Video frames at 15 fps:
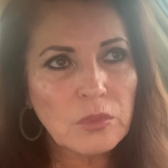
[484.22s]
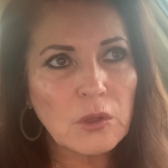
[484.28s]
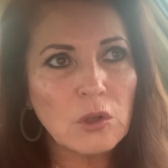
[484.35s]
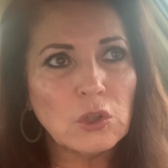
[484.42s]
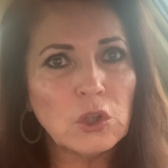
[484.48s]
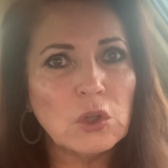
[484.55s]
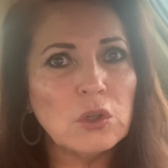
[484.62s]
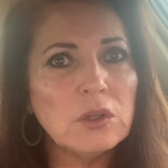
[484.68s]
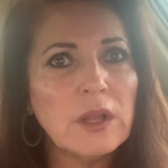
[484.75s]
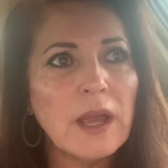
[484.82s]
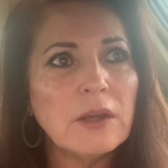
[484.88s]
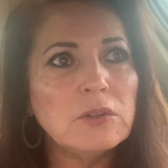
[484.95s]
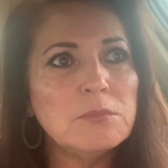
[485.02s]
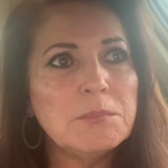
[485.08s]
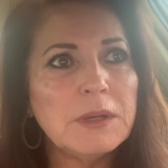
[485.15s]
Learn
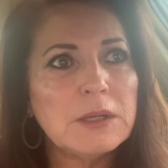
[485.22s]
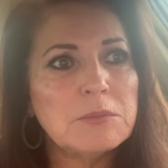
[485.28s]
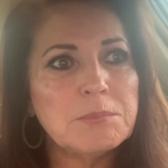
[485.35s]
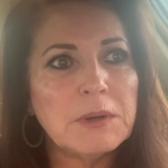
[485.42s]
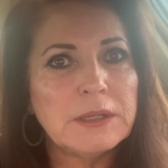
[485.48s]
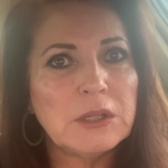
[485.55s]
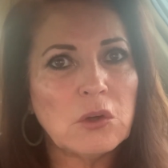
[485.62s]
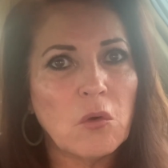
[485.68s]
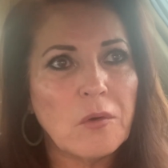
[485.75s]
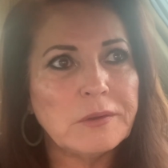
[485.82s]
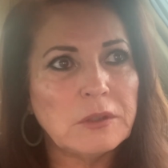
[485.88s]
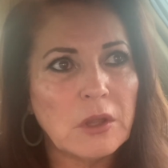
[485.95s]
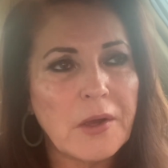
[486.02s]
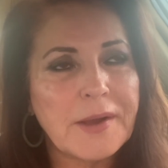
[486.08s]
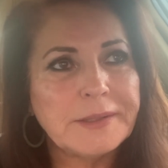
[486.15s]
how to make money
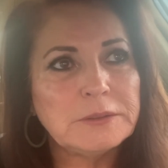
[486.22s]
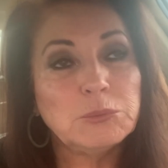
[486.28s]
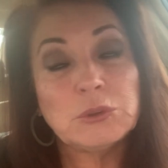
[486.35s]
online,